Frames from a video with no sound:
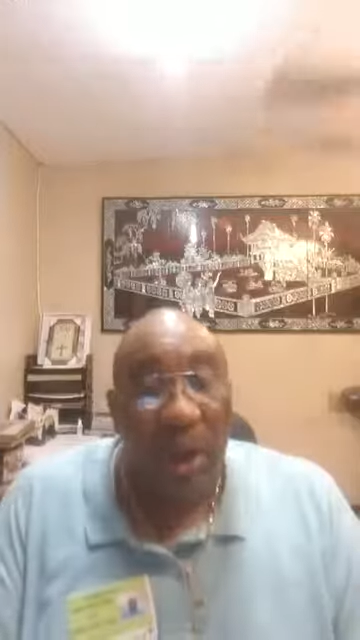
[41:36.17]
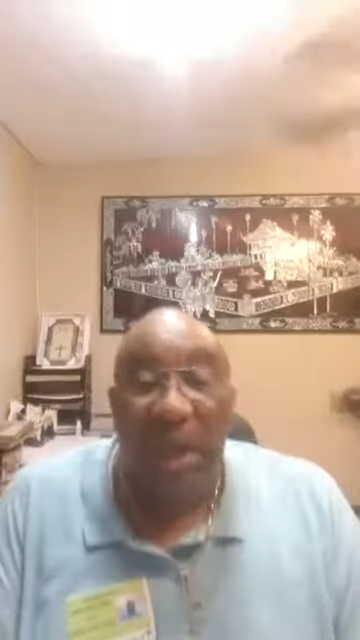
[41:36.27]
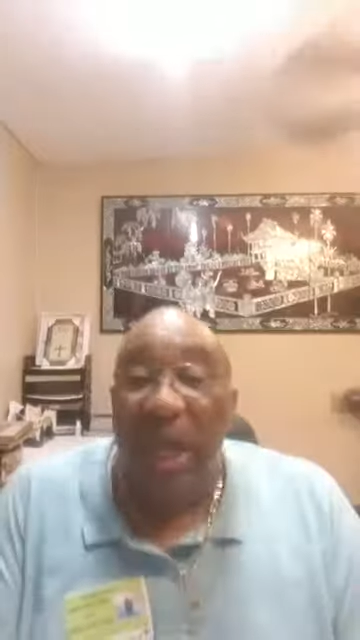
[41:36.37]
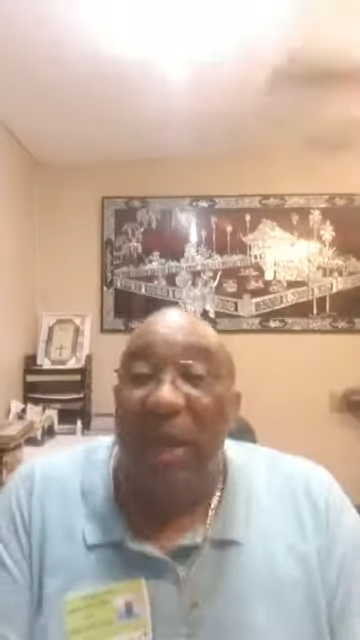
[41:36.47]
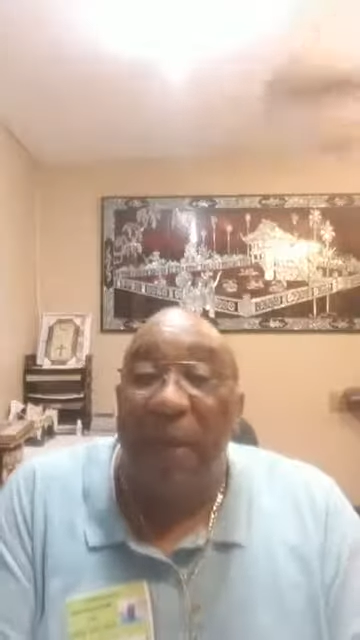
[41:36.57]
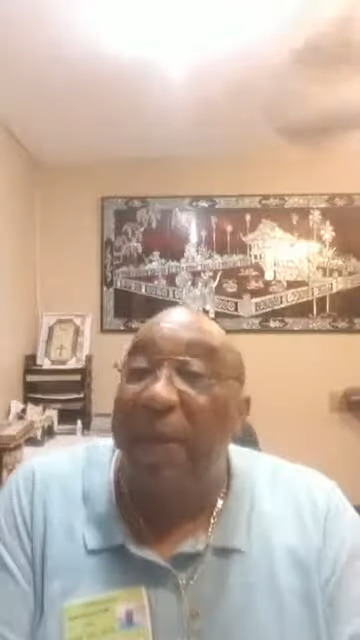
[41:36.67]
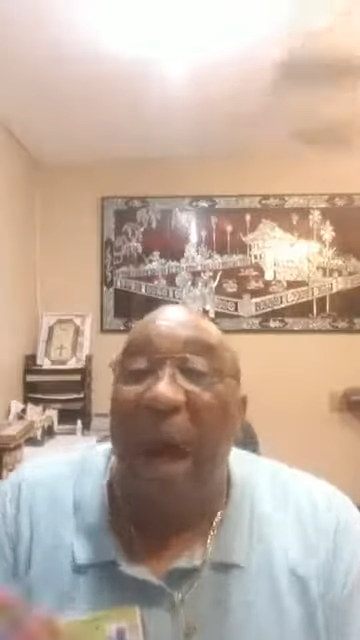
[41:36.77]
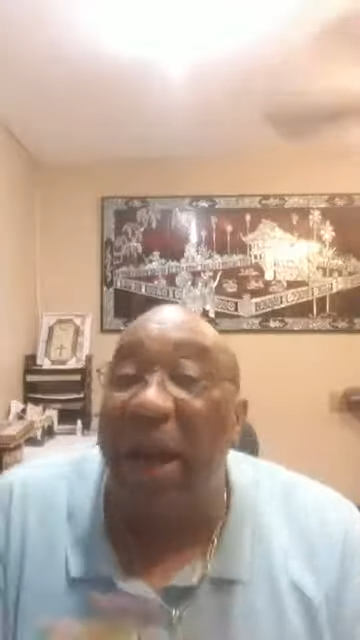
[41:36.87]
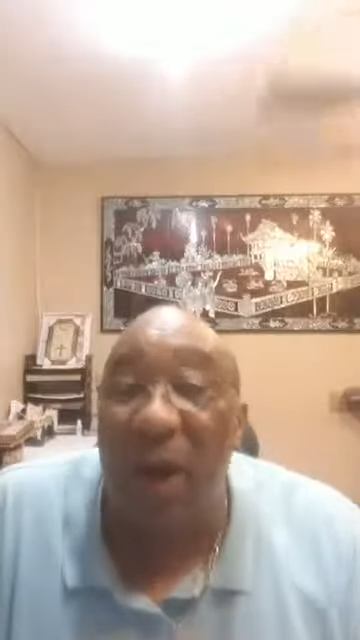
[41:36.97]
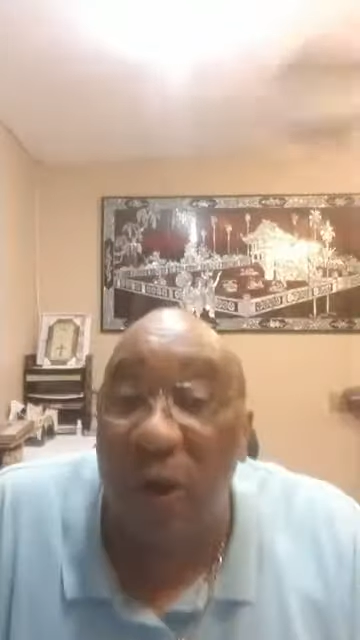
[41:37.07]
that the
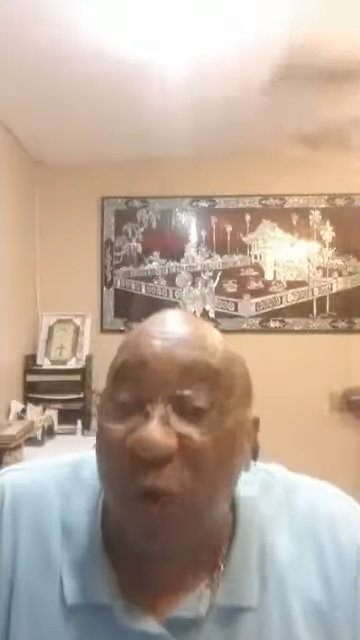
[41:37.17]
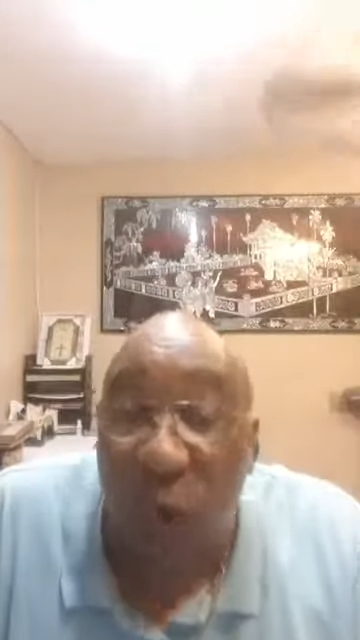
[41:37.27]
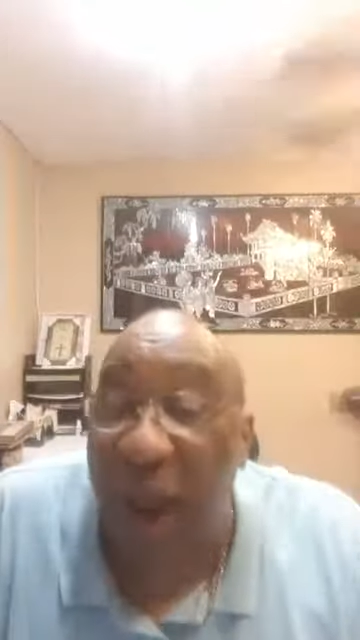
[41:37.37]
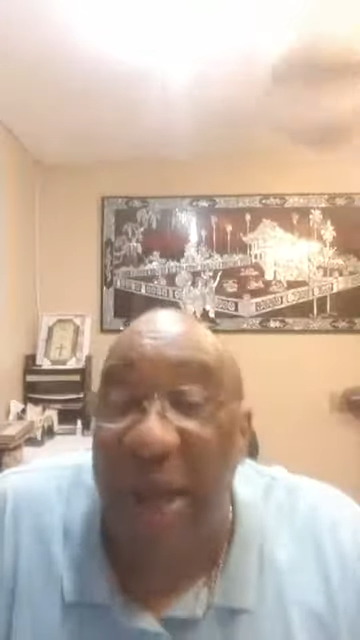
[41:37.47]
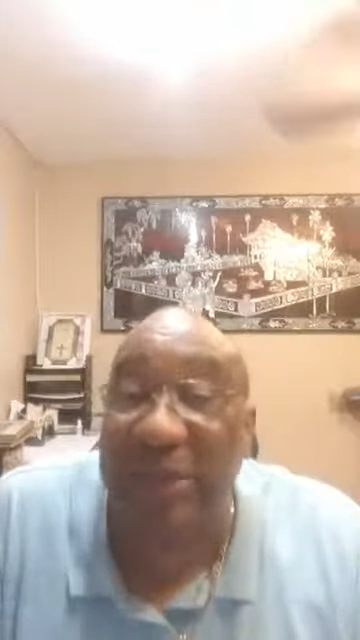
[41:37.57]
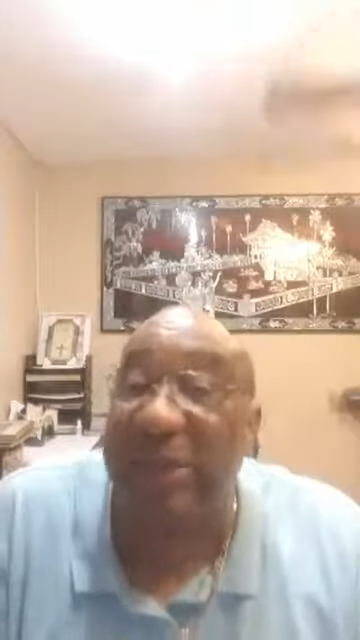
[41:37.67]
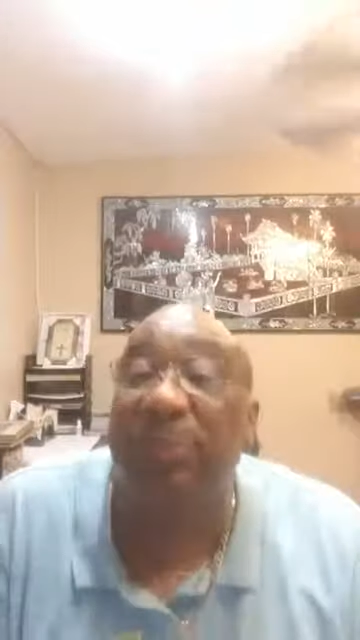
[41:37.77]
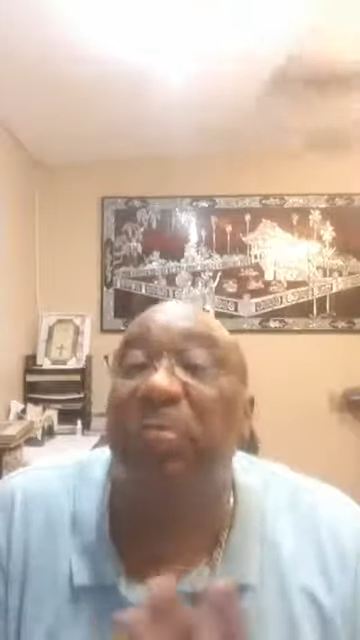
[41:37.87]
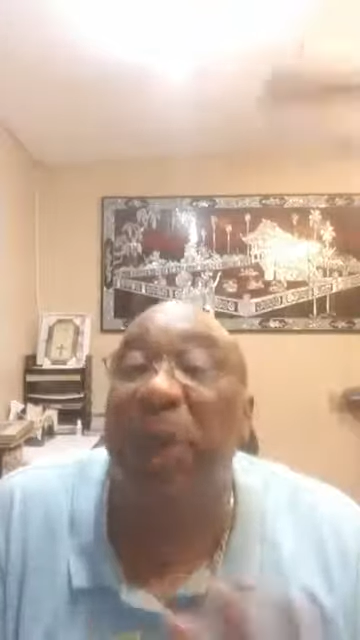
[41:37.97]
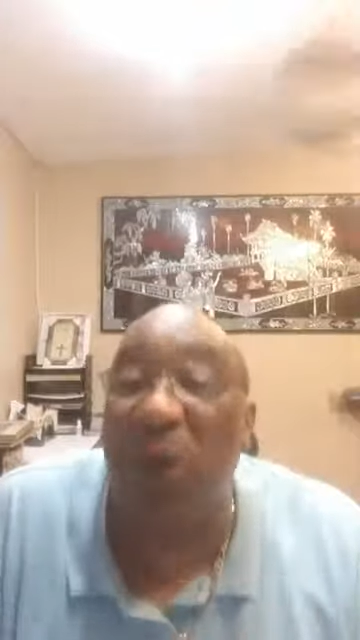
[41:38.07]
body of Christ is
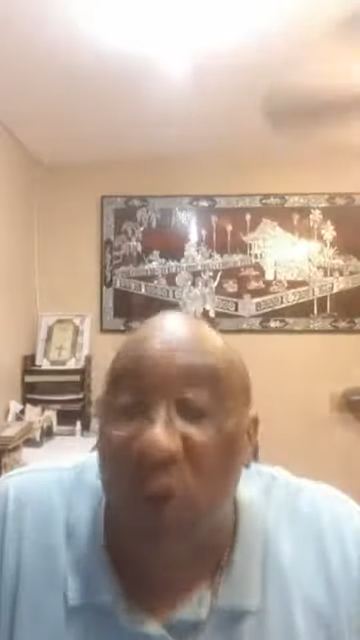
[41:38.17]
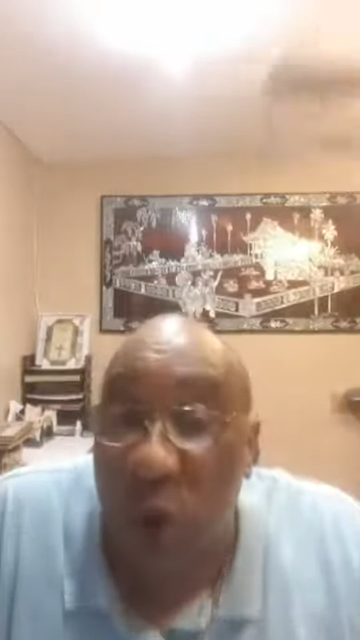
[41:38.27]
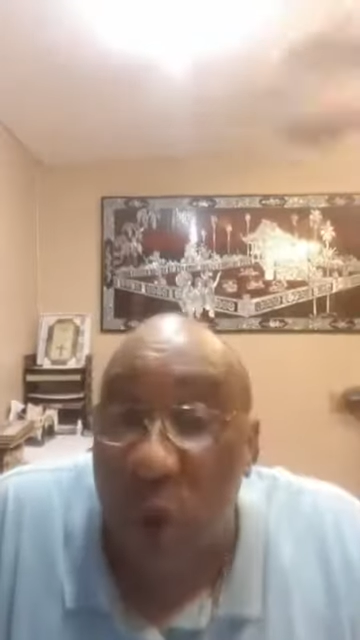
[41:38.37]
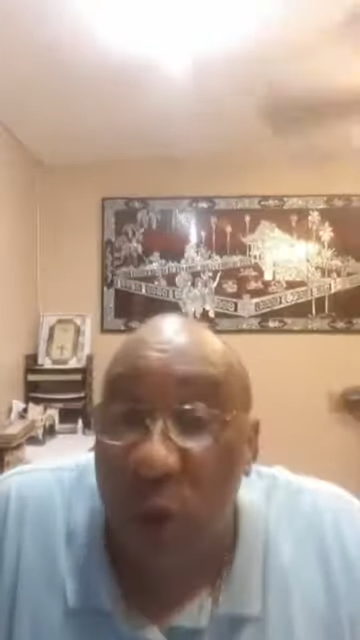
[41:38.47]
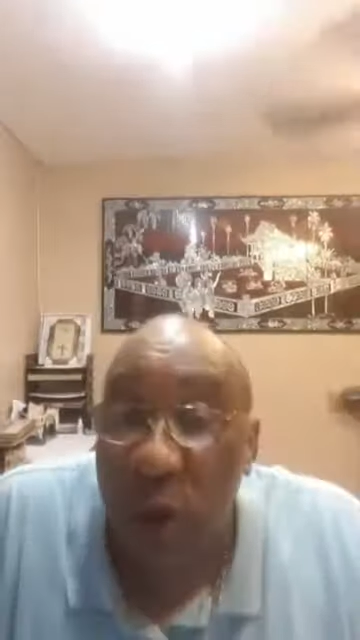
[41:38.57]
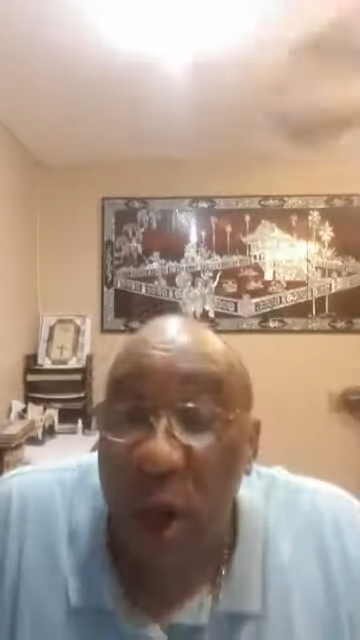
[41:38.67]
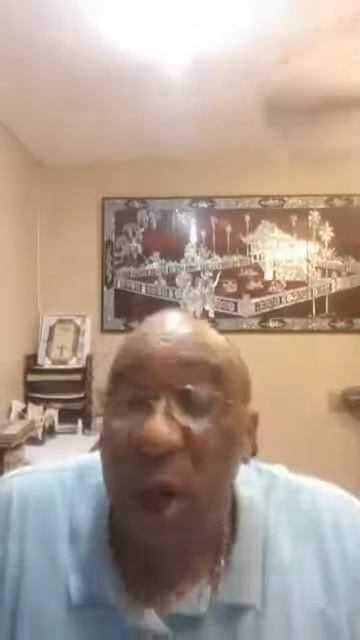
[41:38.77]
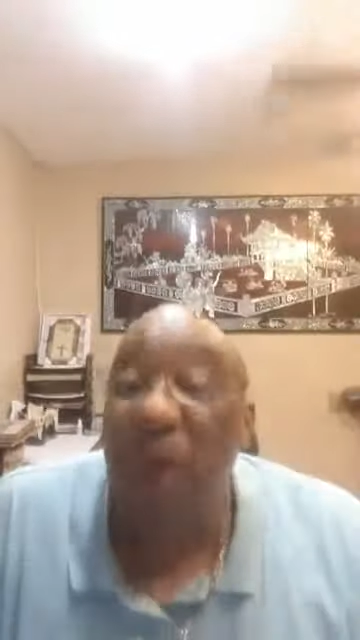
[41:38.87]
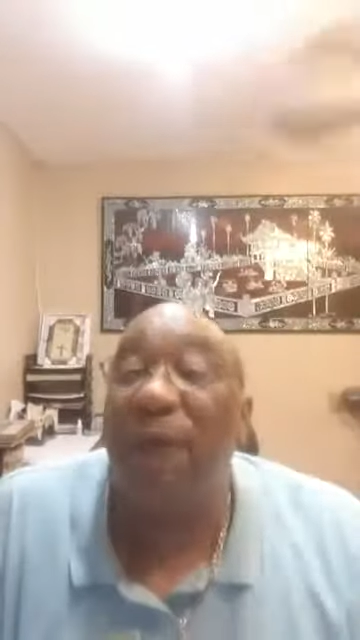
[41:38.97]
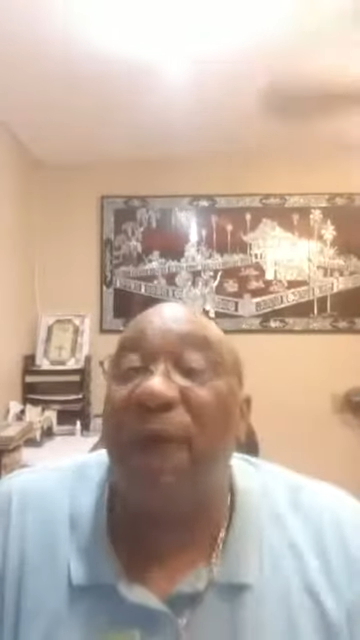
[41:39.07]
built on
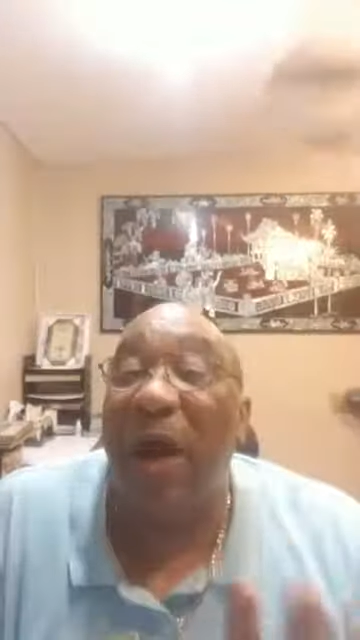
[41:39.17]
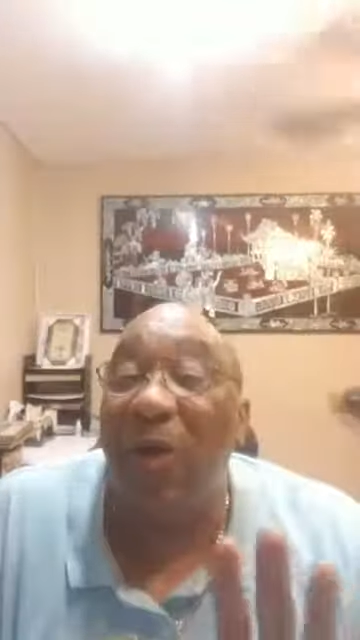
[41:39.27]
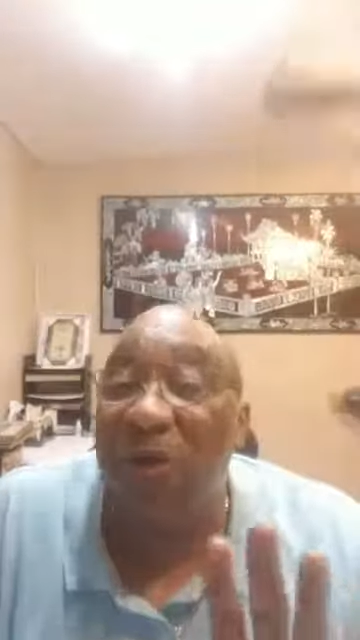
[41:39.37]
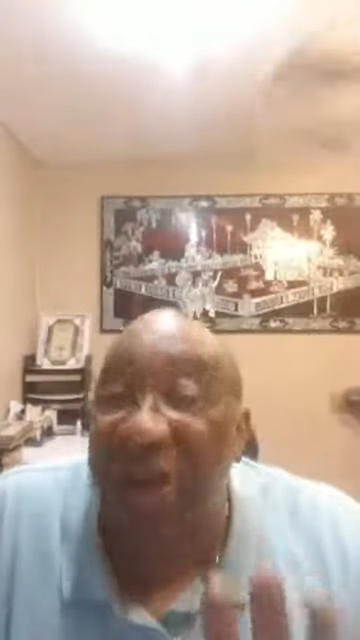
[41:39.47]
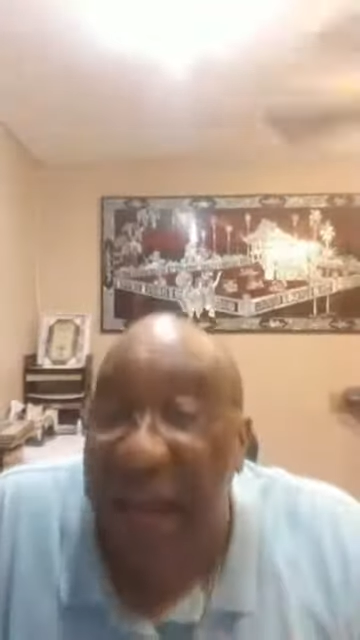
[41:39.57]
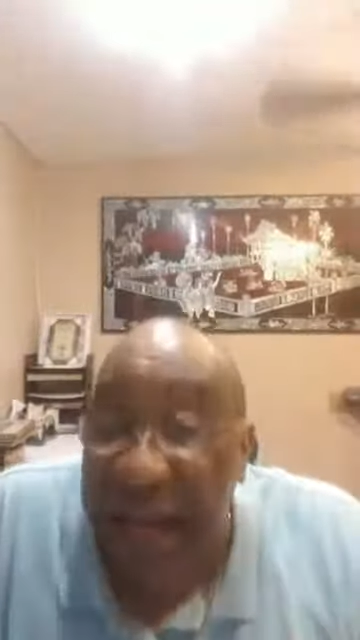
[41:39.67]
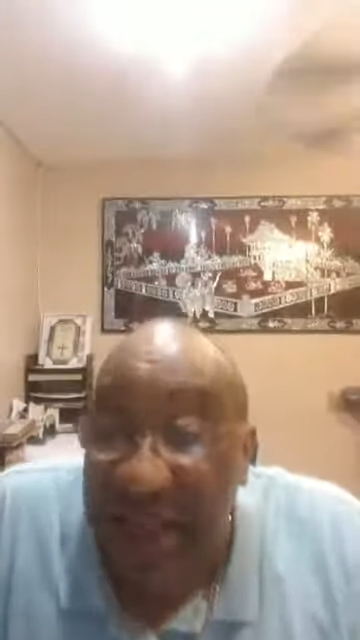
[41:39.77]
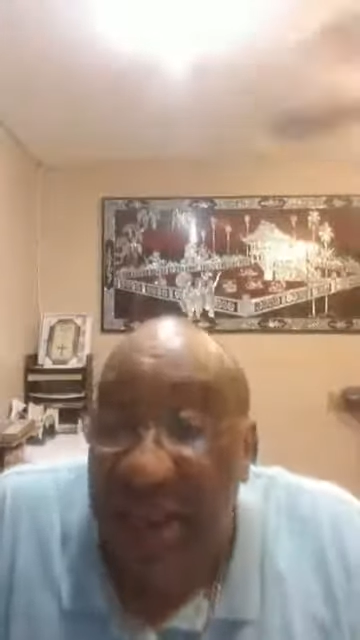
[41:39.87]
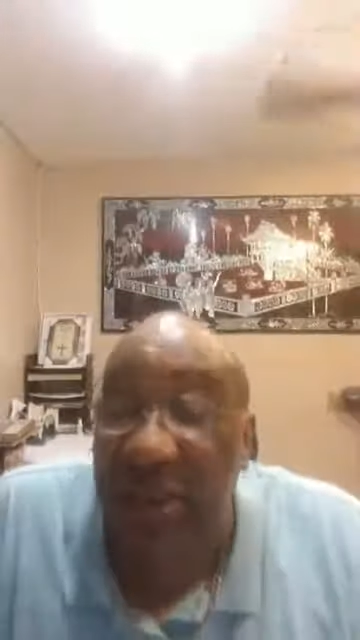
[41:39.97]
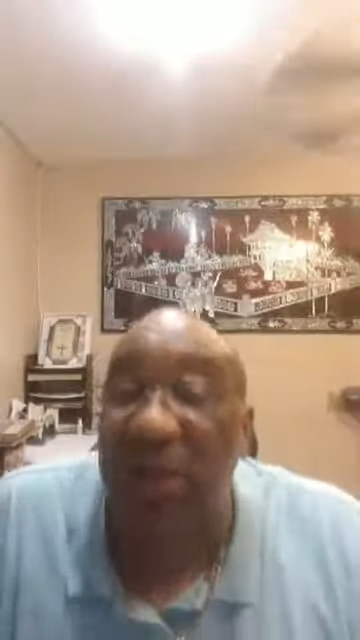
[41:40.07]
the foundations